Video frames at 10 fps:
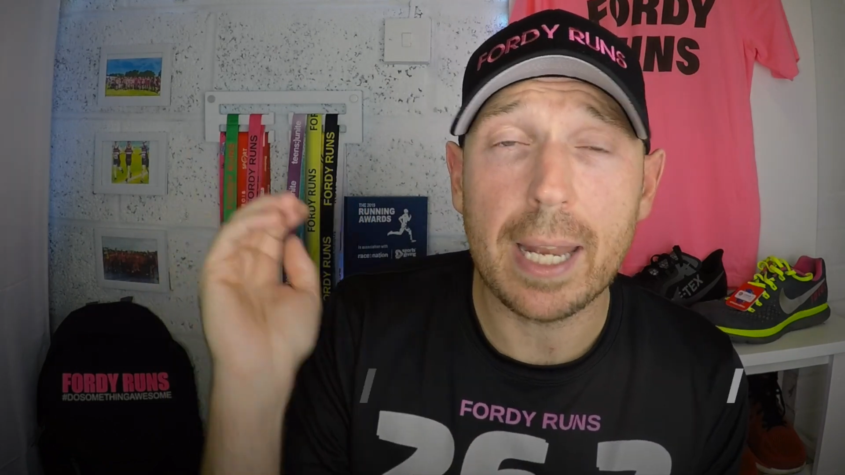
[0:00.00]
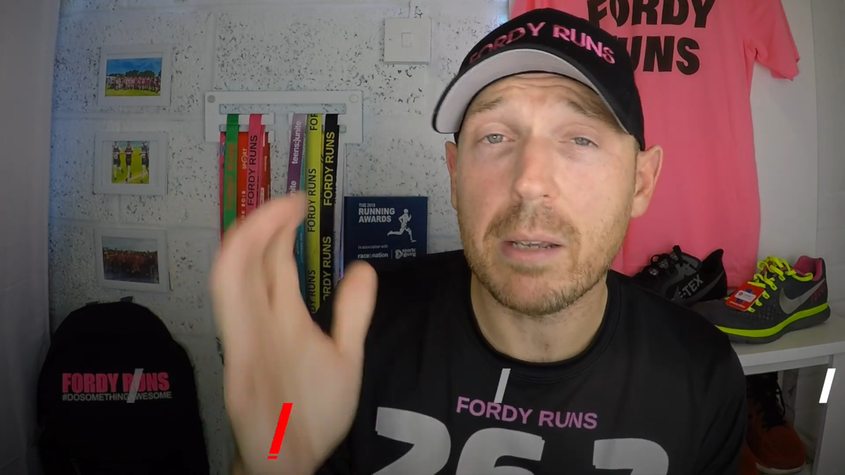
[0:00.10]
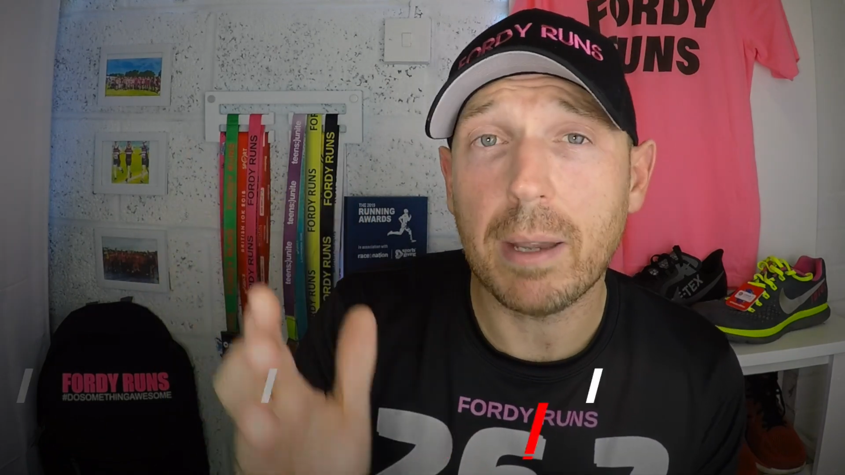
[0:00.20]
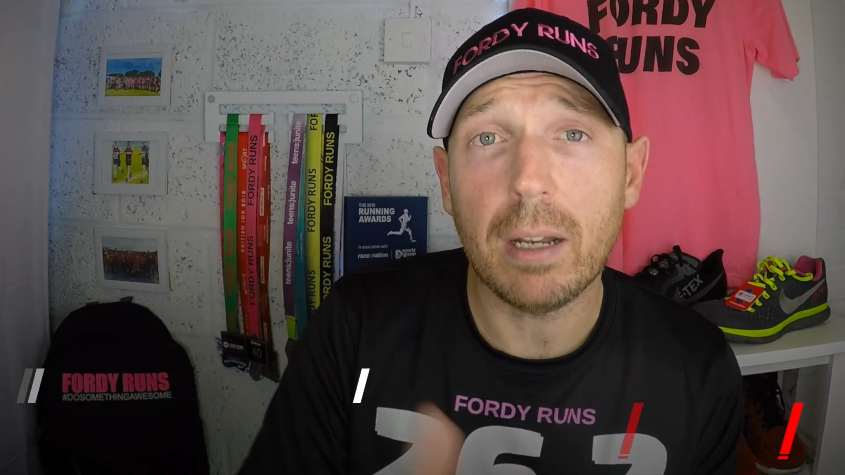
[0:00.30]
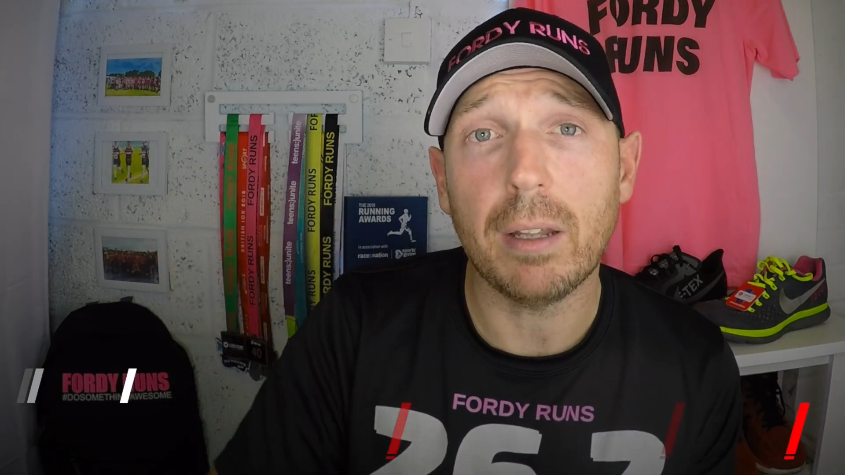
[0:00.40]

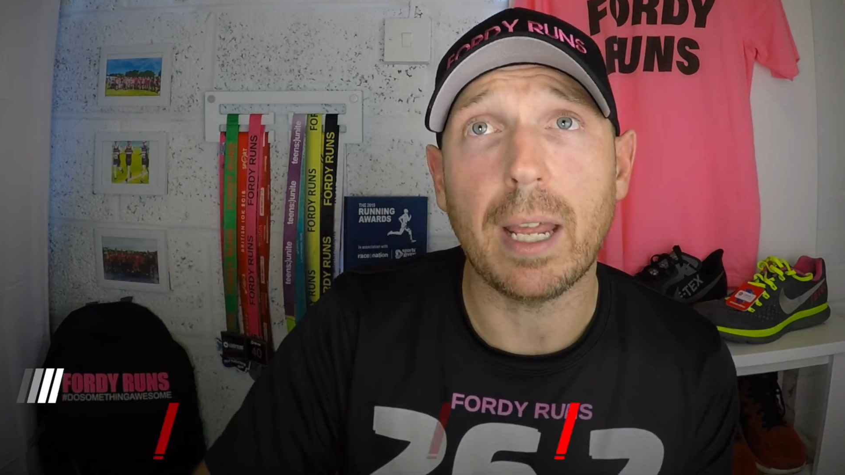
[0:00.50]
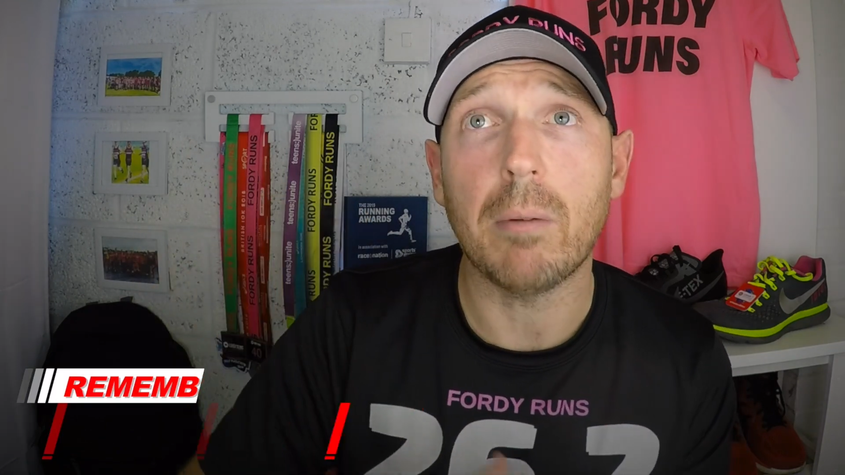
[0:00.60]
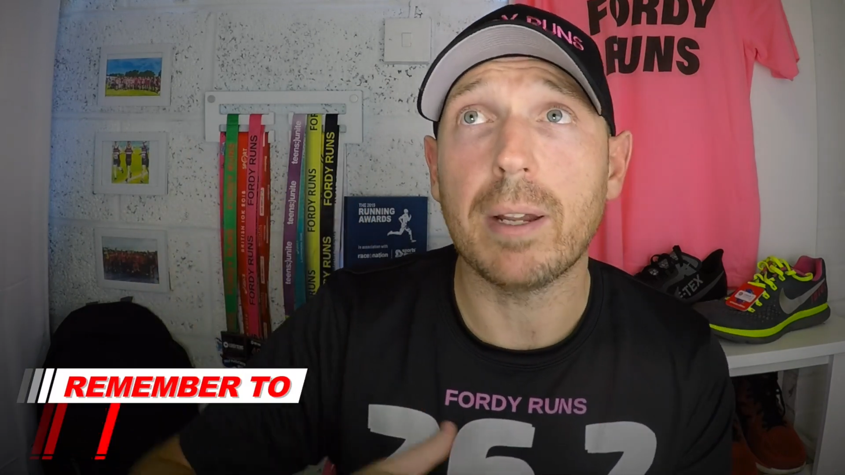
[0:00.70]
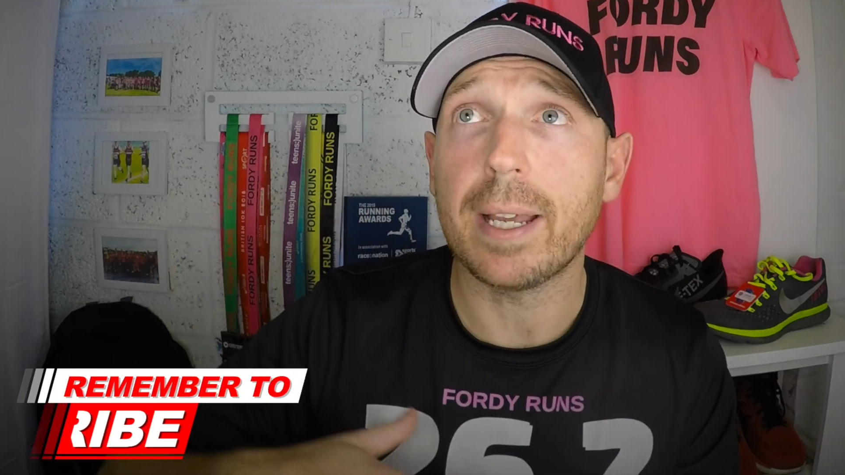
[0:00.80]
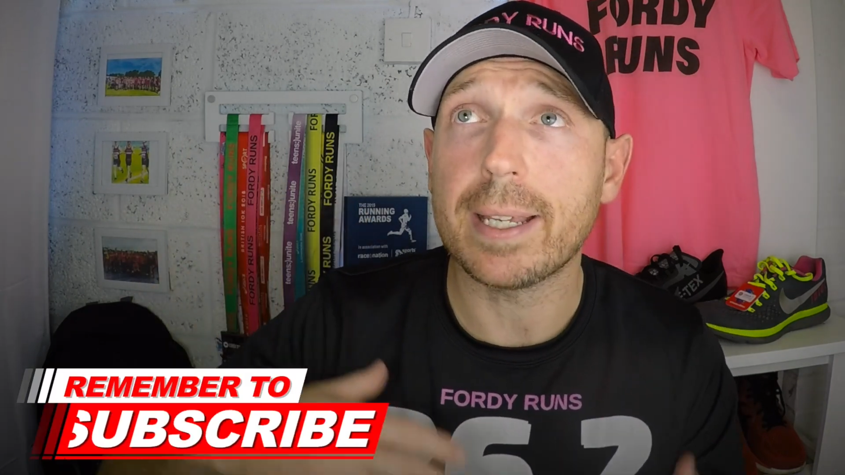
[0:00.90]
anywhere like
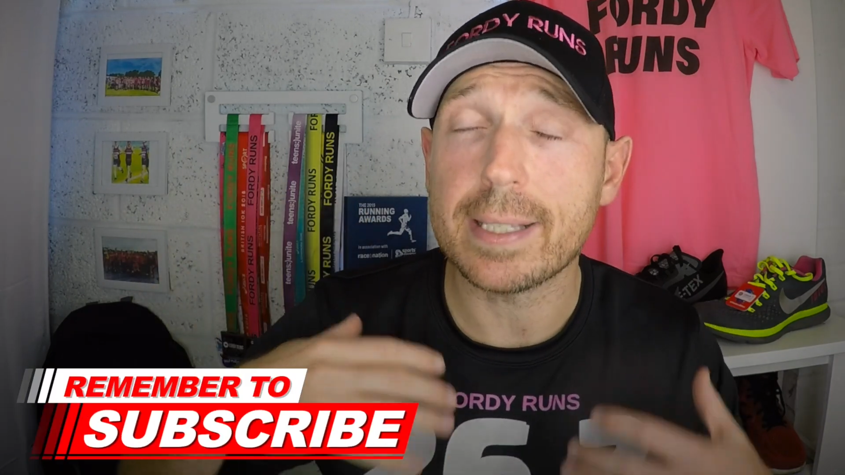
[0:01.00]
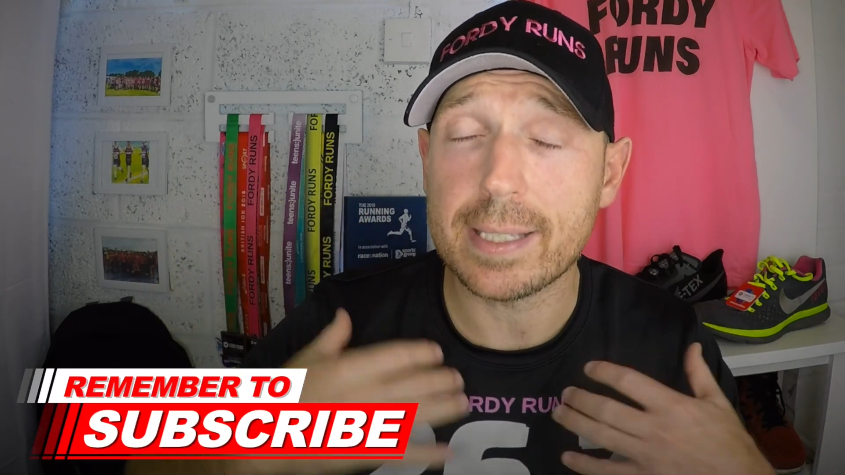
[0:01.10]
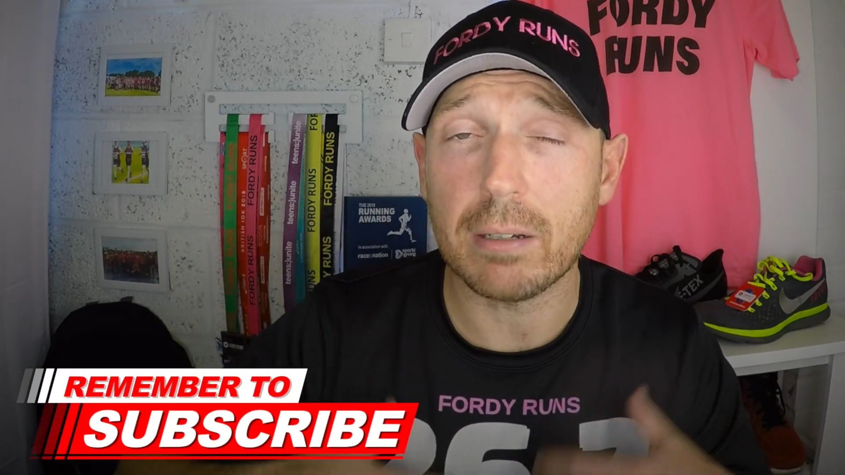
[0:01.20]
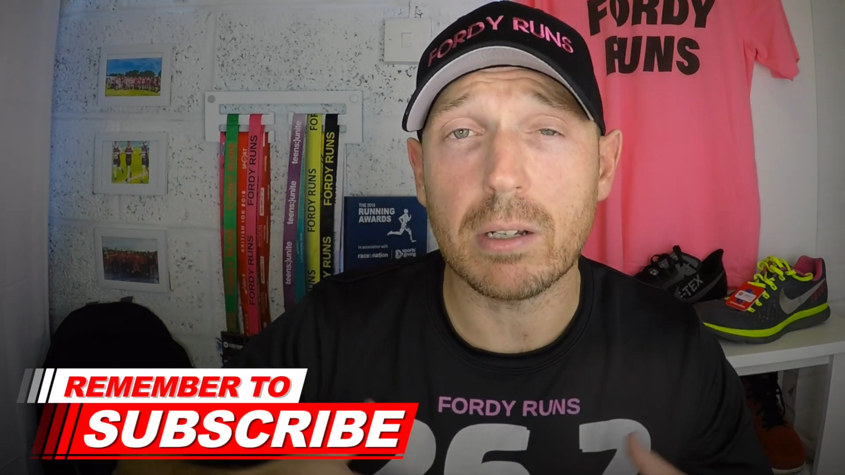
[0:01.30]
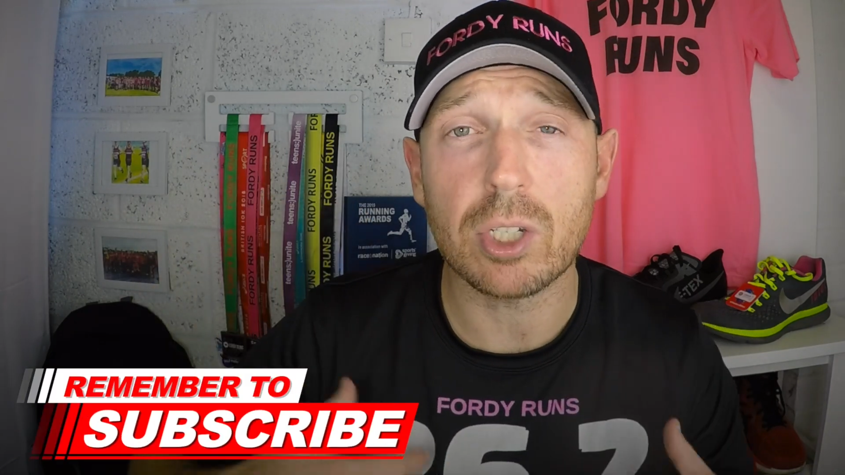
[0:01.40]
that where they can
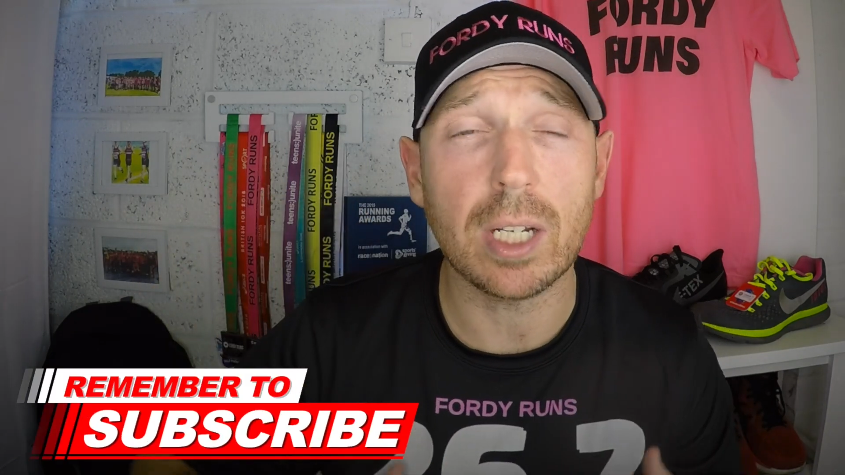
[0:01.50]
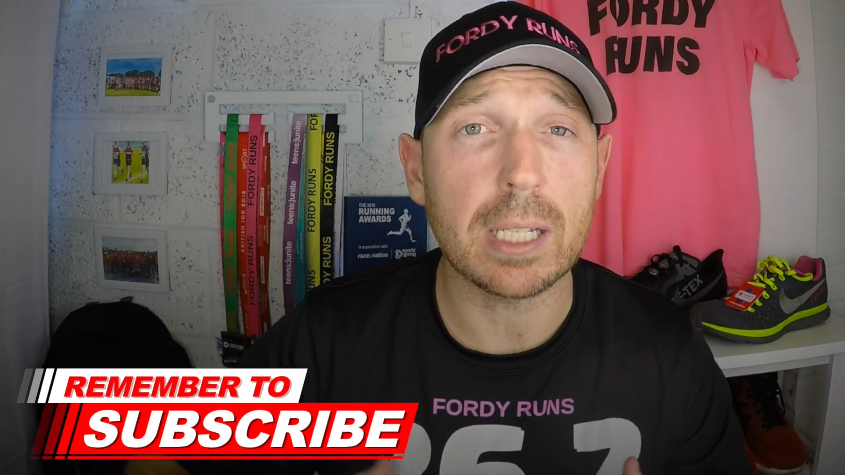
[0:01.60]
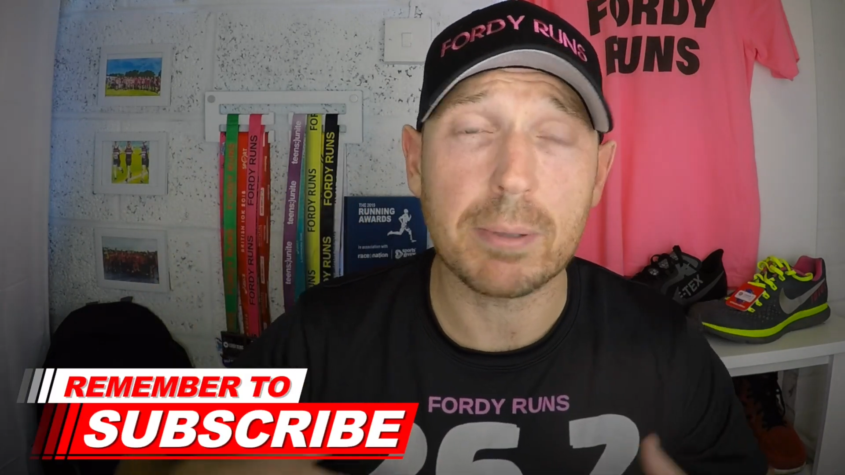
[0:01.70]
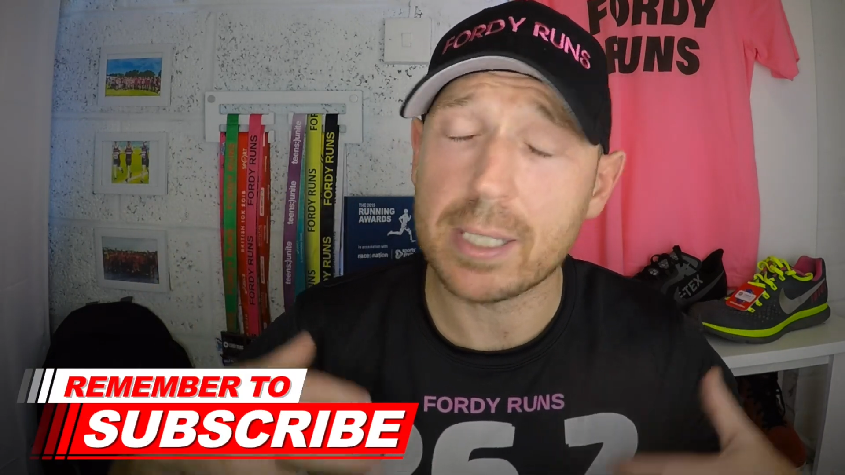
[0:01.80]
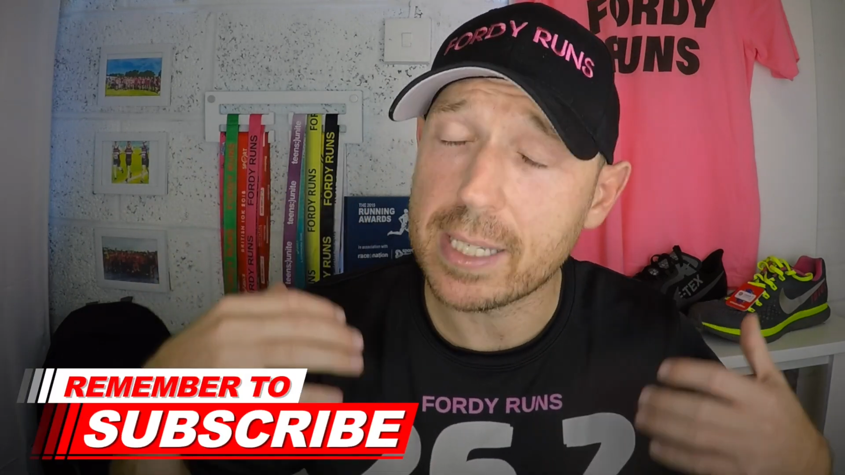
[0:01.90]
sell those
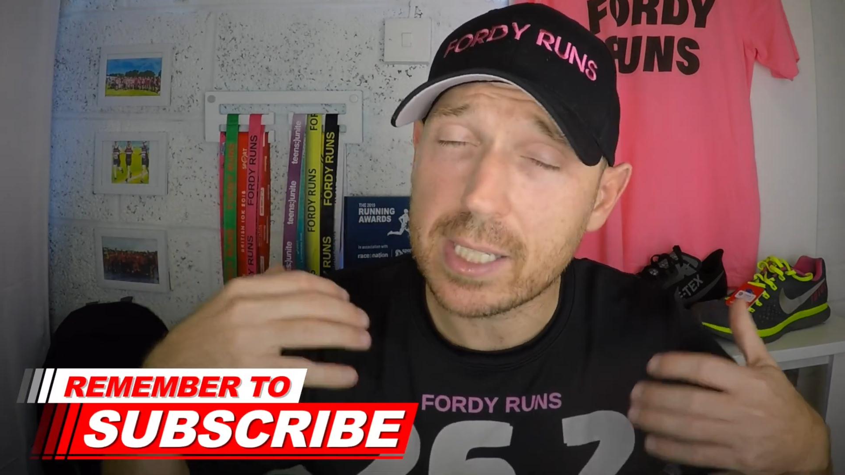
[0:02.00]
gilets because